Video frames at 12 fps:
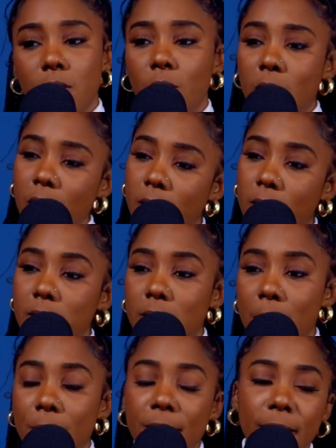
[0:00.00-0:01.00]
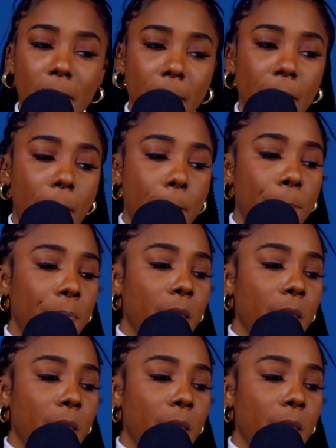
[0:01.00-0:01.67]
So yeah, tap in and let me know.